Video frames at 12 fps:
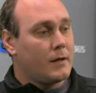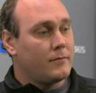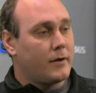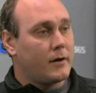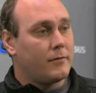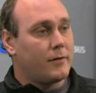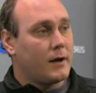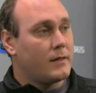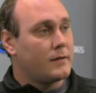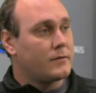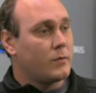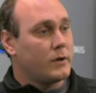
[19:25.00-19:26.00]
verify
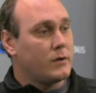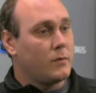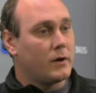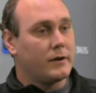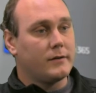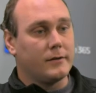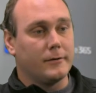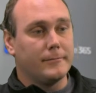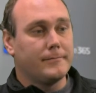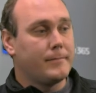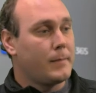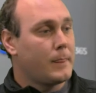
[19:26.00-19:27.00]
that's what you want to do.
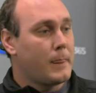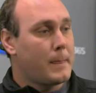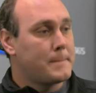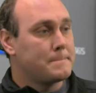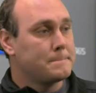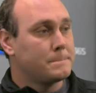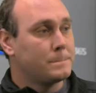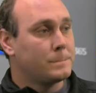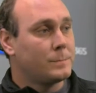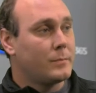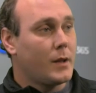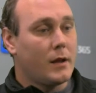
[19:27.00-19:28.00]

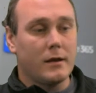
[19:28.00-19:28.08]
And